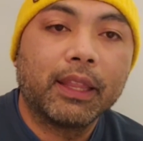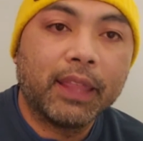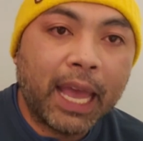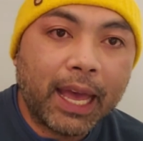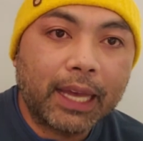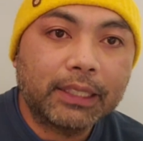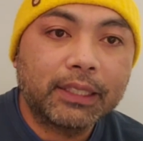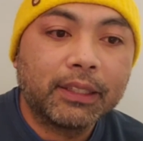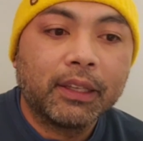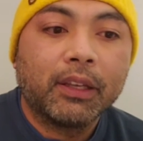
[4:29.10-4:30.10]
that,
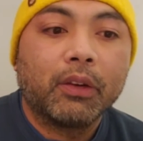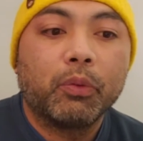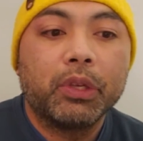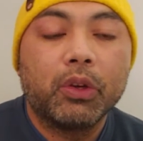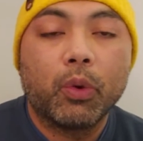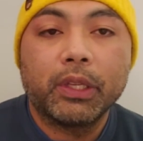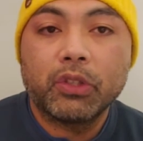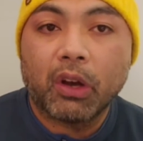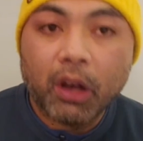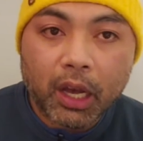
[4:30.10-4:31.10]
we go
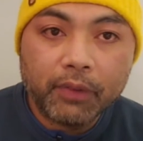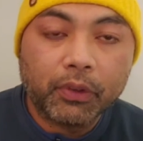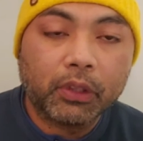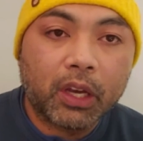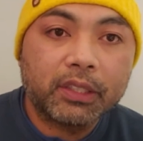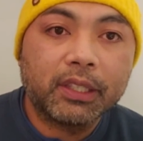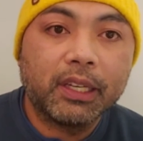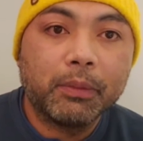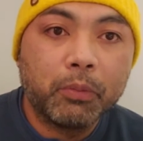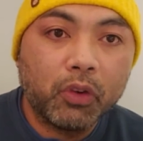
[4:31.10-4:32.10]
into a high
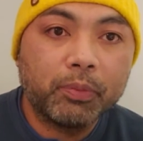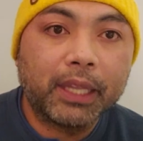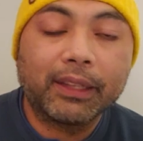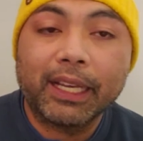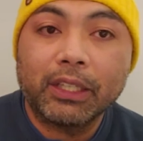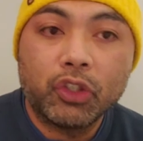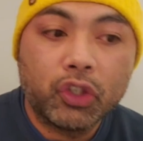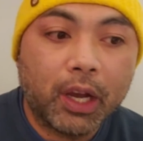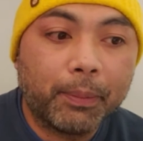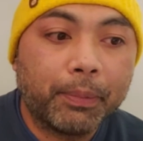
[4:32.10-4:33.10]
velocity movement like a
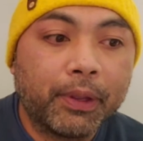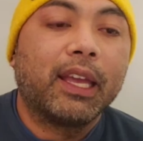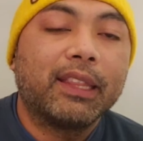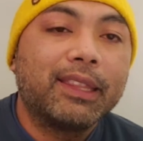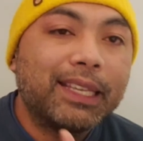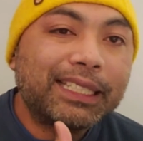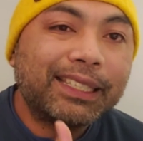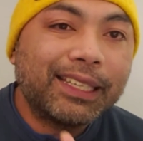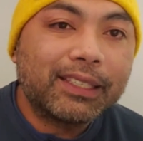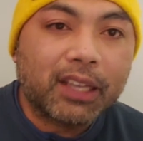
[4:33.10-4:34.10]
jump, and
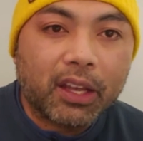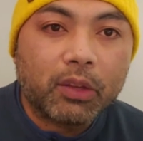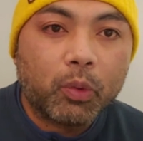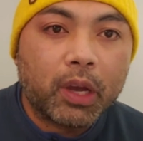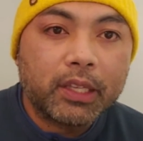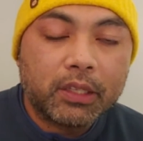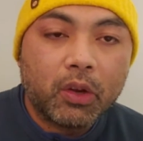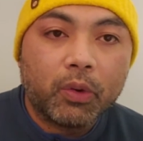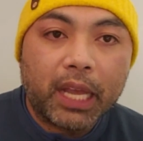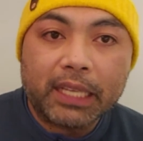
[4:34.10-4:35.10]
this is otherwise
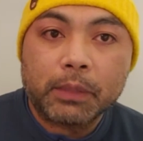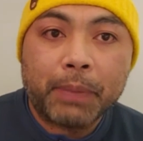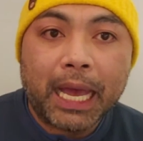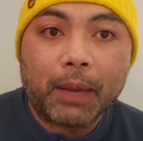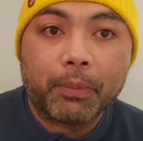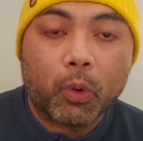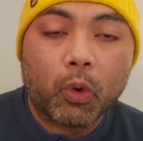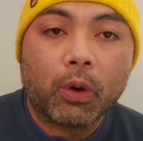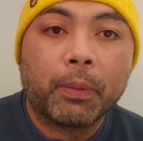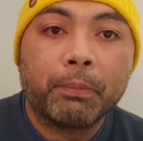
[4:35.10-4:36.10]
known as PAP,
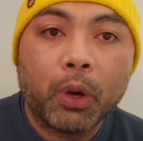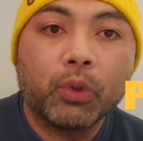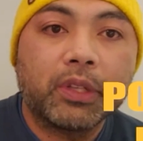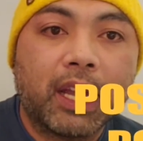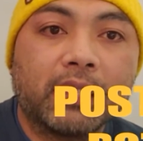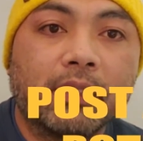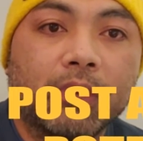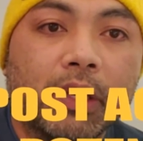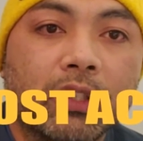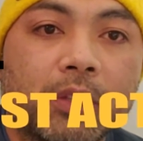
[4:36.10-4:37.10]
or
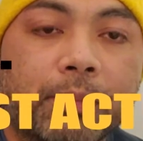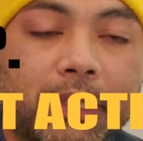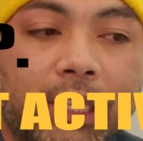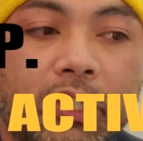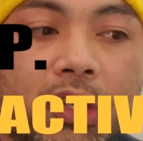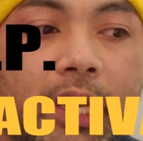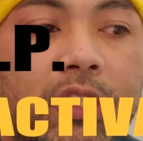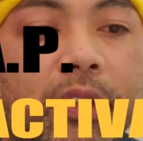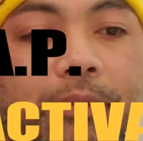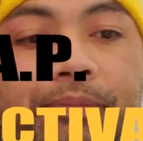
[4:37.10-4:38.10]
post-activation
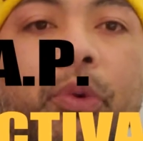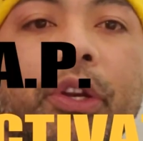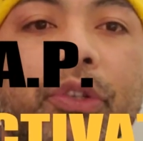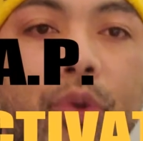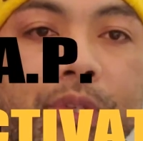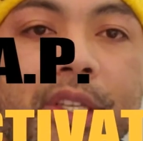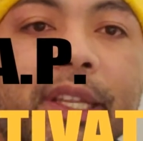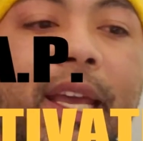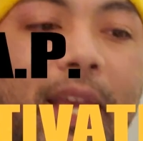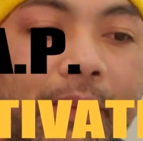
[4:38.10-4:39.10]
potentiation. We are using
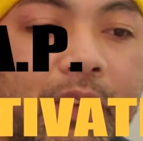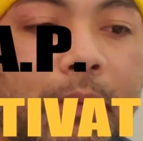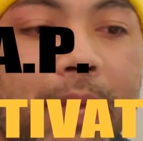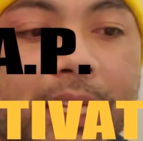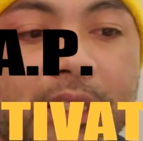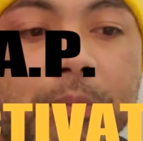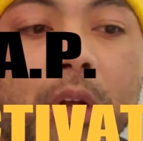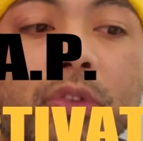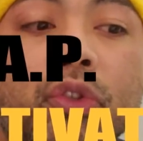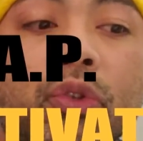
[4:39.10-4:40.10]
the heavier medicine
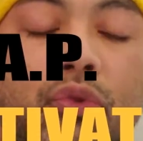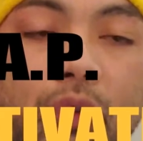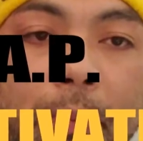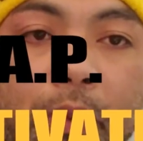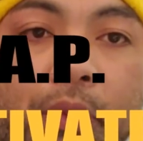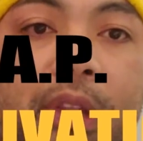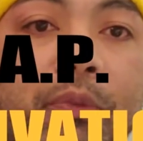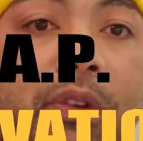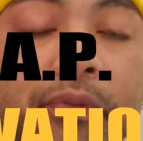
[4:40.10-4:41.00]
ball to dribble. Then we